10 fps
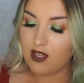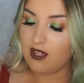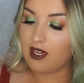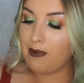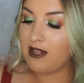
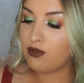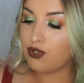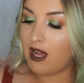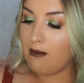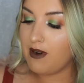You get a pencil
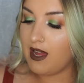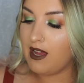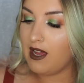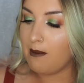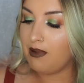
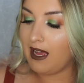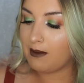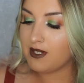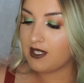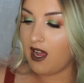sharpener, a
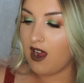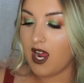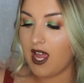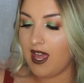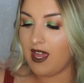black
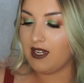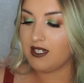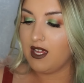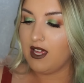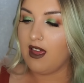mascara,
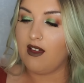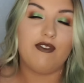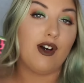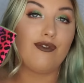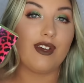and a
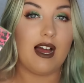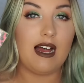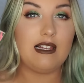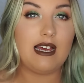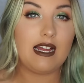velvet
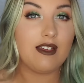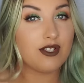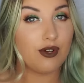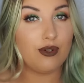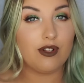eyeliner.
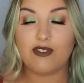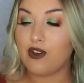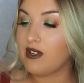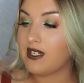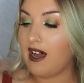So all of
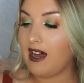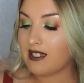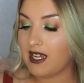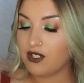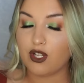those
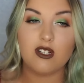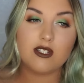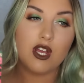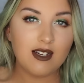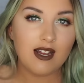are
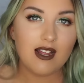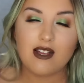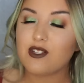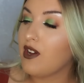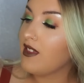$10.
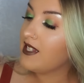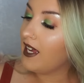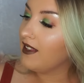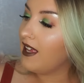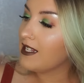So the
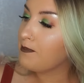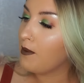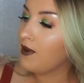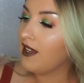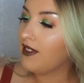second last
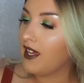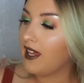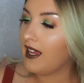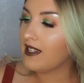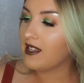Boe Beauty
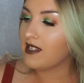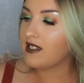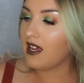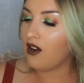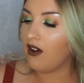thing is this
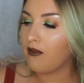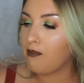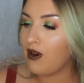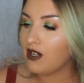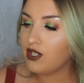set
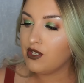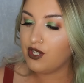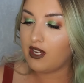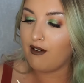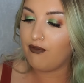of
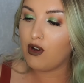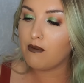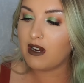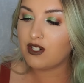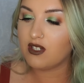brushes. You get
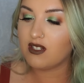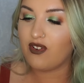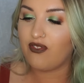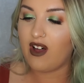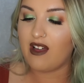4 brushes
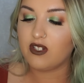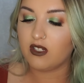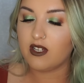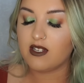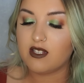for
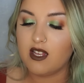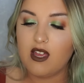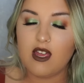$5.